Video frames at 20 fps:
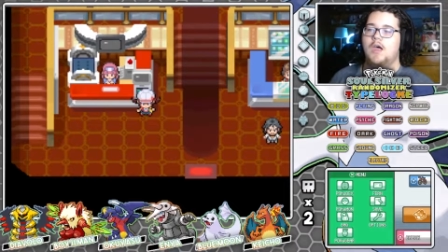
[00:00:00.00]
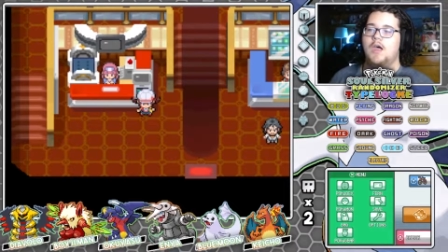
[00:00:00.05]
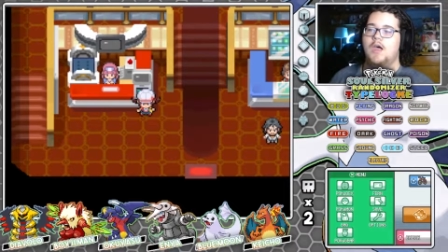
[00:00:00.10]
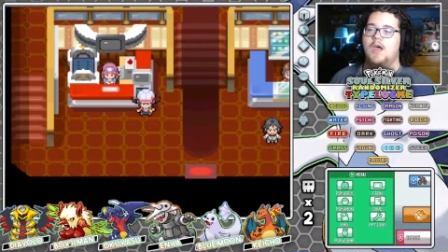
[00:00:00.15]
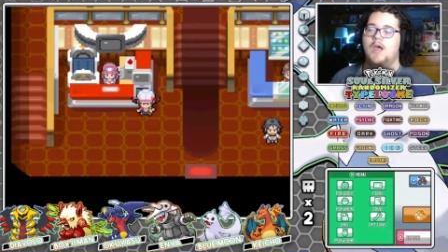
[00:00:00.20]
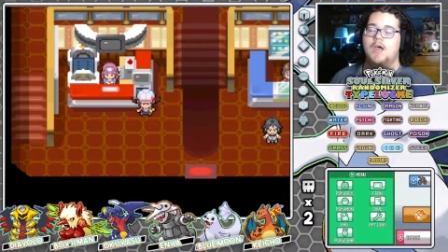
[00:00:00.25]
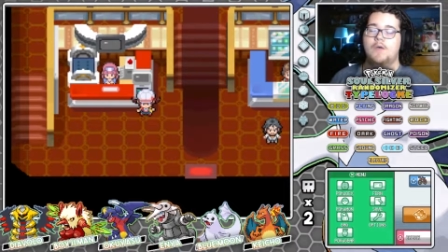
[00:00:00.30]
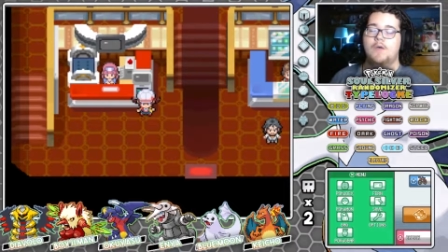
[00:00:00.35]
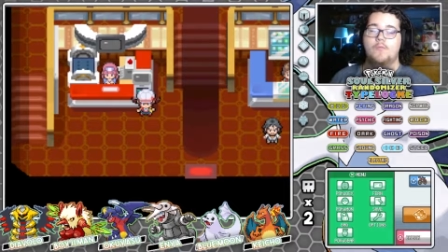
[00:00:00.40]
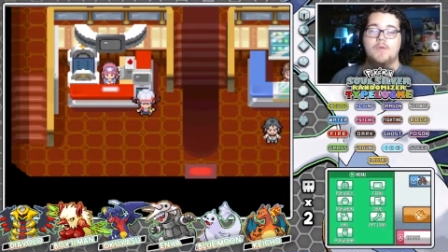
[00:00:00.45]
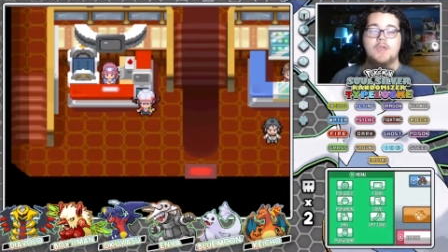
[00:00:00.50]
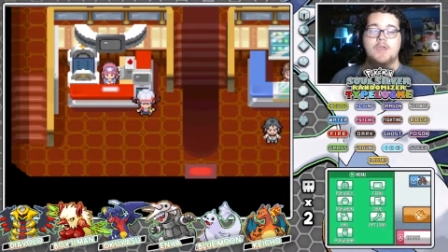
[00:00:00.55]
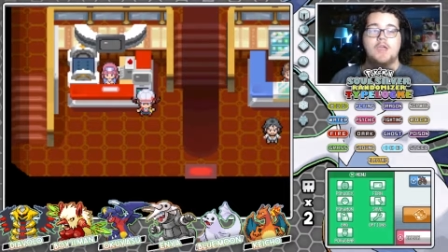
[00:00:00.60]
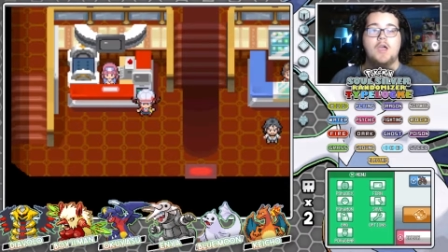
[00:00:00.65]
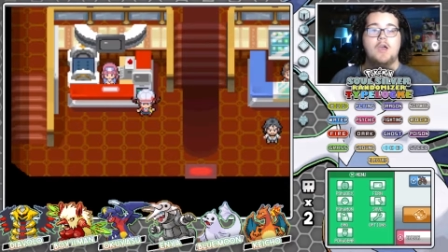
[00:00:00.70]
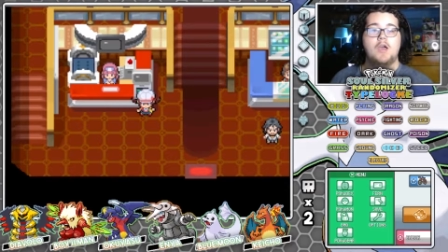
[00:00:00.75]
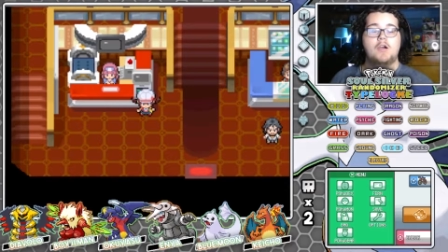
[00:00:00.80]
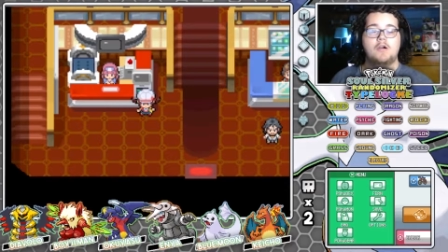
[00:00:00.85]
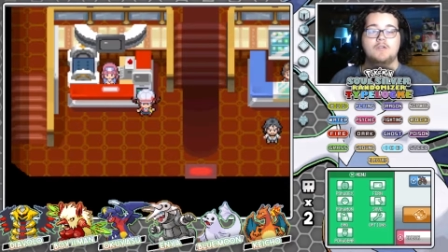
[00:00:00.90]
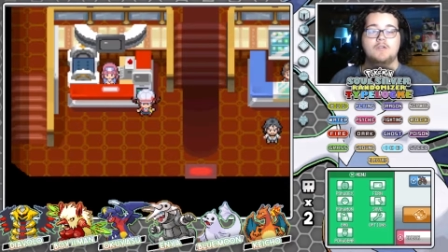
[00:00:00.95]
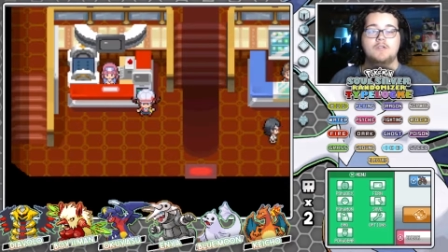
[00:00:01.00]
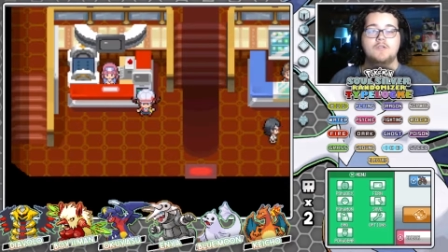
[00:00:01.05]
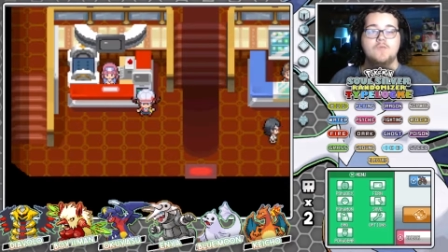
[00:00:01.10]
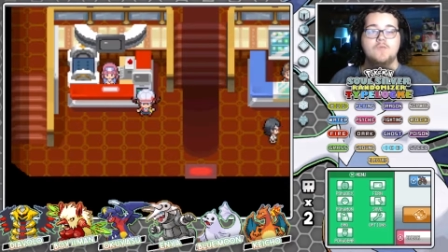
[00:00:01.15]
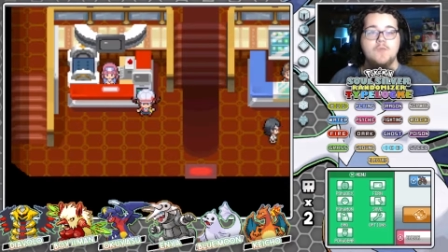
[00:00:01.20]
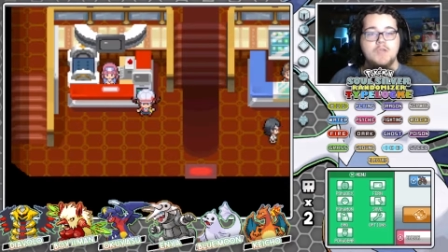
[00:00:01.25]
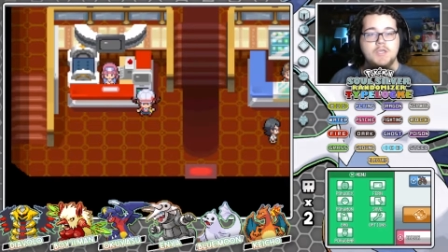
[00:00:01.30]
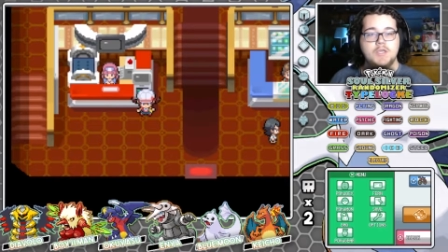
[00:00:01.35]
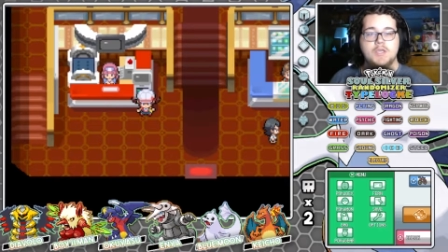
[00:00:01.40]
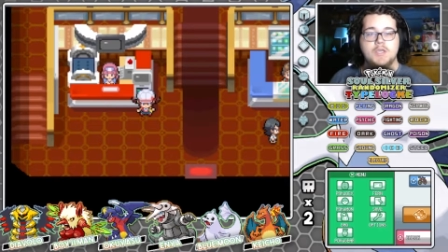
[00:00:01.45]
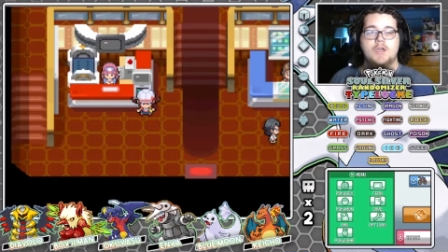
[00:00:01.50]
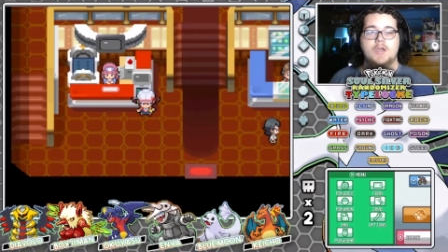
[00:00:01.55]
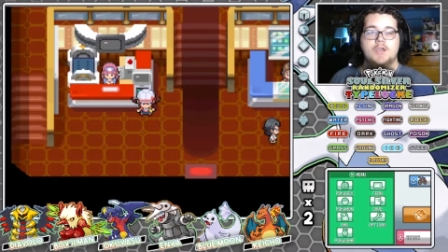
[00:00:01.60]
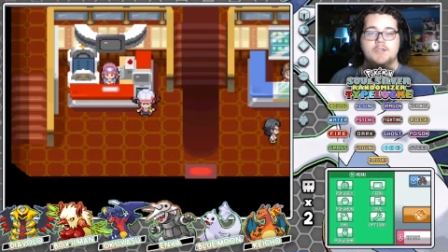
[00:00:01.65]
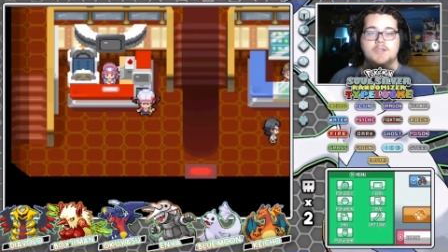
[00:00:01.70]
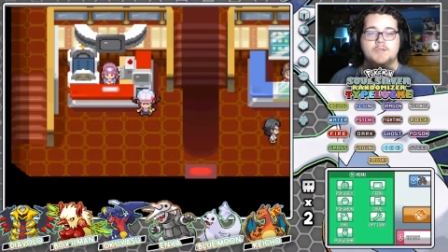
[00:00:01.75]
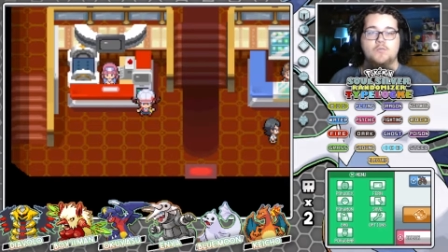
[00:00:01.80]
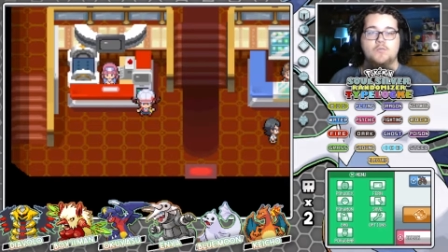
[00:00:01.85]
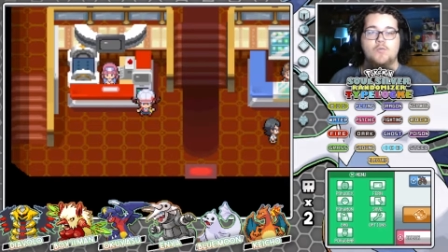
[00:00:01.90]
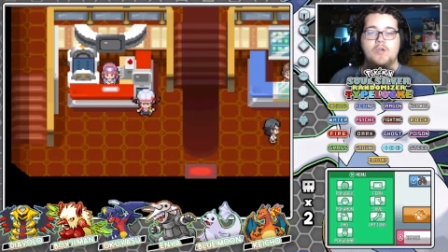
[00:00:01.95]
We caught our Lugia as
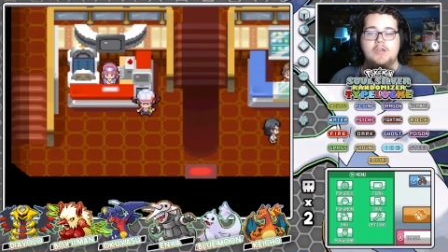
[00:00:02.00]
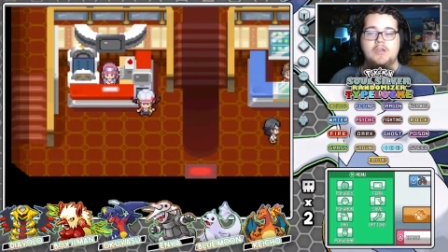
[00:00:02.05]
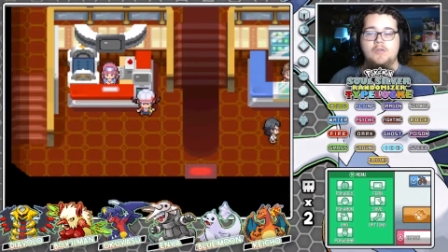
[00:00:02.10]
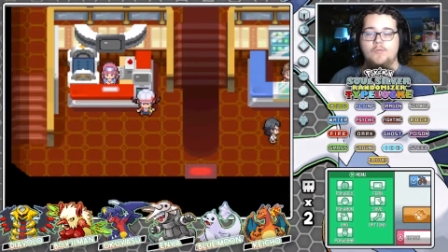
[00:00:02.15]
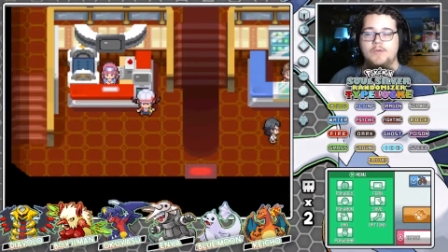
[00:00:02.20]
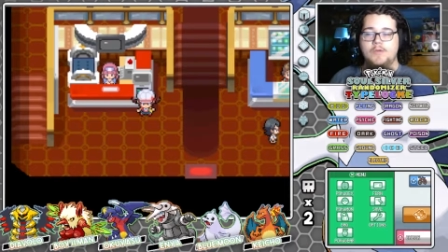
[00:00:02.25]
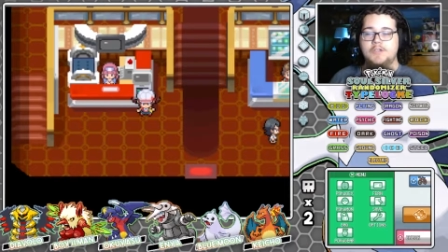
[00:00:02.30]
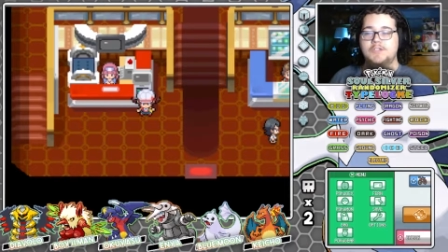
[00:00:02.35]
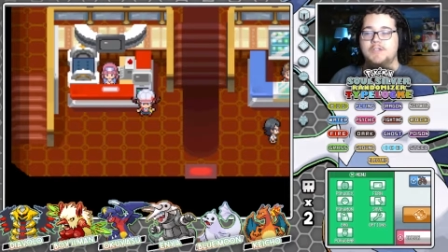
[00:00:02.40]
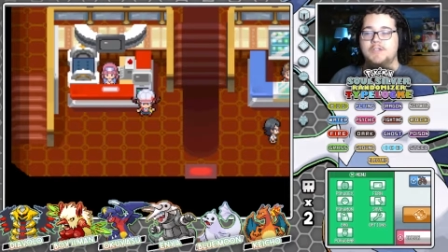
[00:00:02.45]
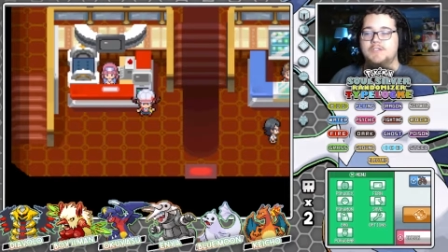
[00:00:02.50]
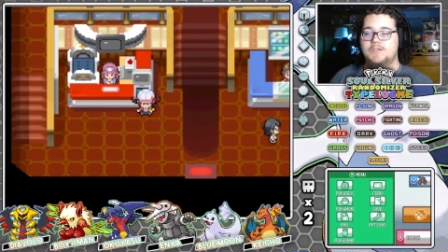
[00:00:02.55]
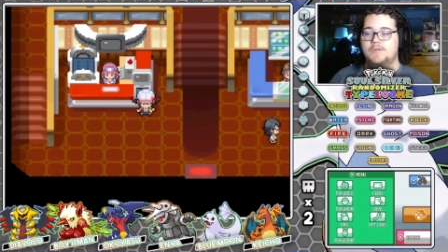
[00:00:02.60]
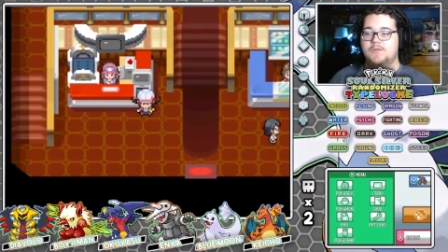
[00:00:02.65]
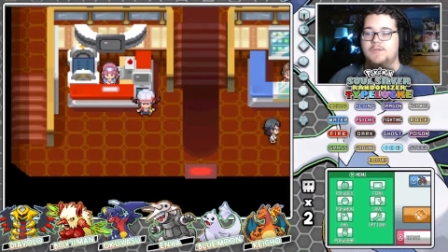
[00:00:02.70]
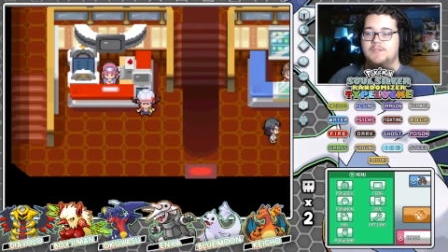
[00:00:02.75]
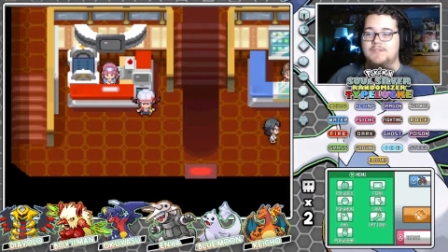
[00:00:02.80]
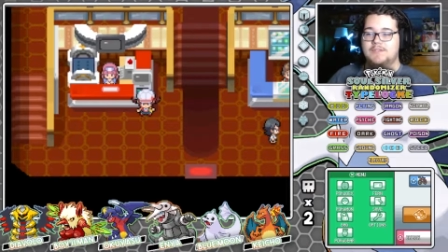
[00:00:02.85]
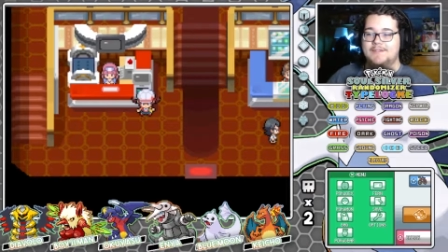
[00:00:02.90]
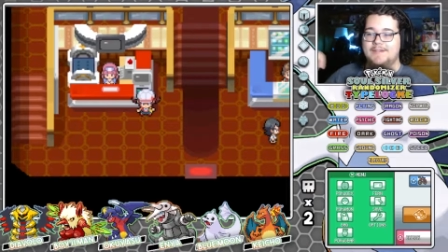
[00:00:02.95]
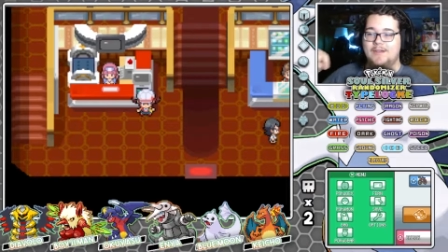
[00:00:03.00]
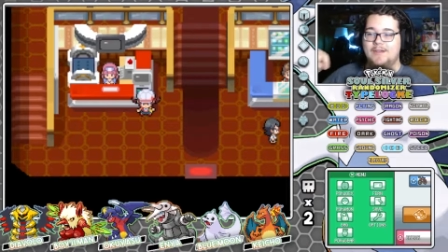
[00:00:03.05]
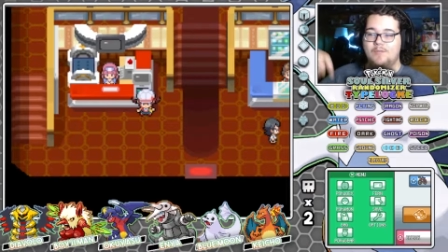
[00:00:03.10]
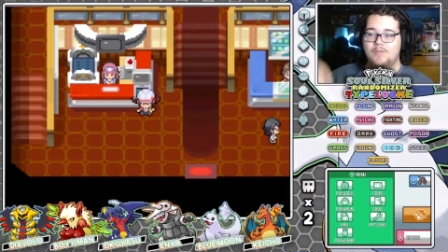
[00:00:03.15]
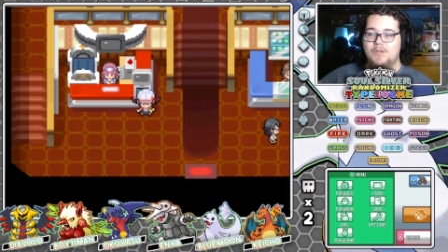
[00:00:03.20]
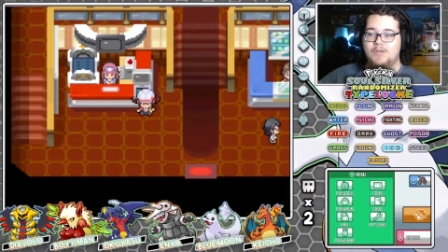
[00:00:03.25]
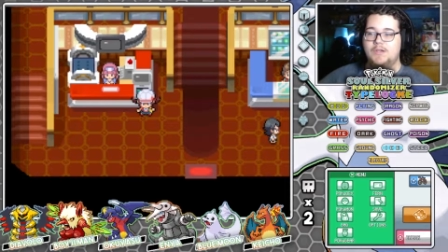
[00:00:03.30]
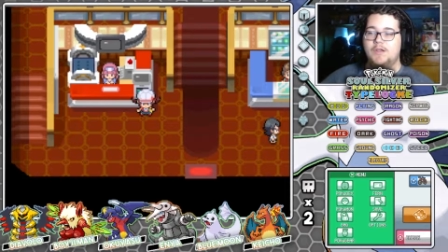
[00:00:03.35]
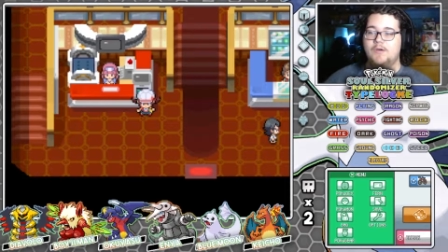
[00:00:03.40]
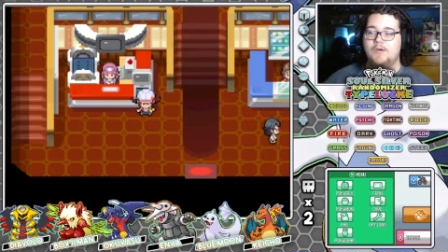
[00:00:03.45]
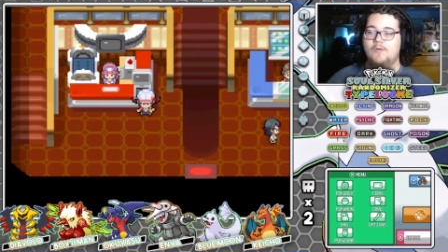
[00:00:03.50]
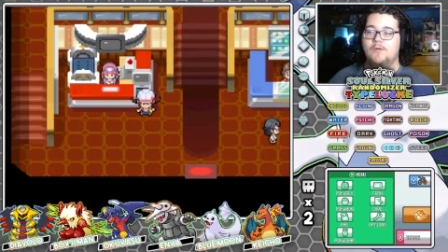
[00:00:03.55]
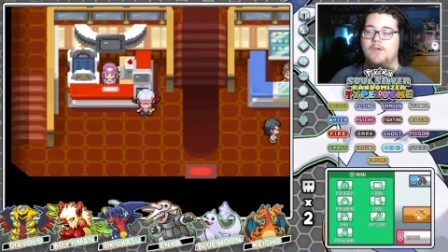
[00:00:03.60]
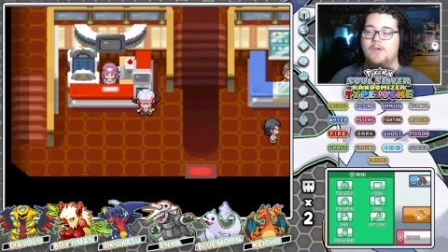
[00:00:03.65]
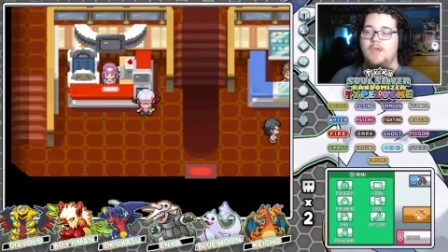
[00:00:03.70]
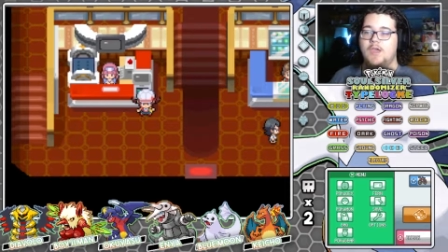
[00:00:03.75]
well, which as you can see down below,